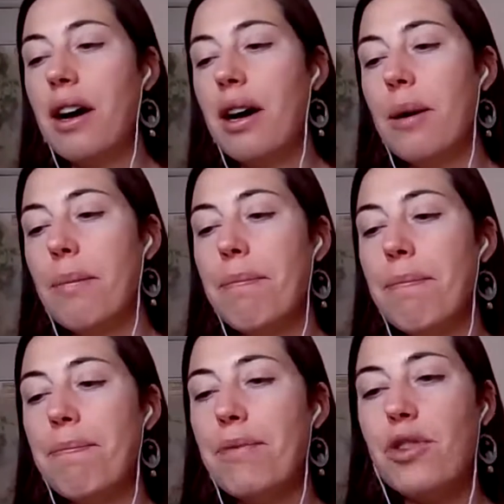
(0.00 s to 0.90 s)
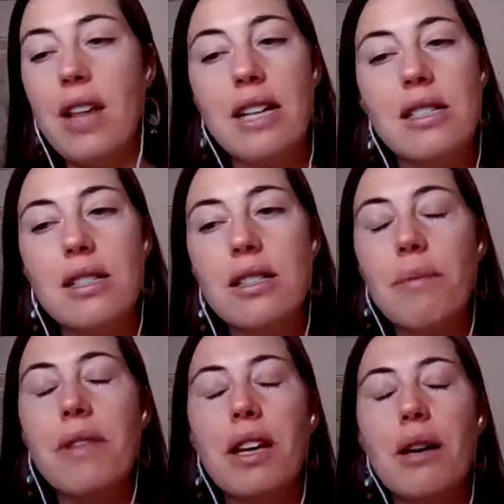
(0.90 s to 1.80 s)
Um, so that's
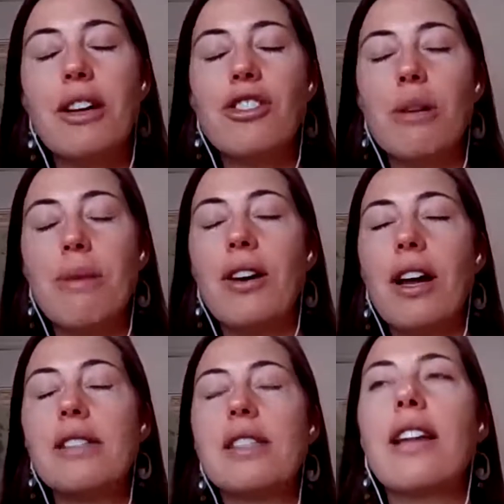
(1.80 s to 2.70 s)
something I'll mention about nuts.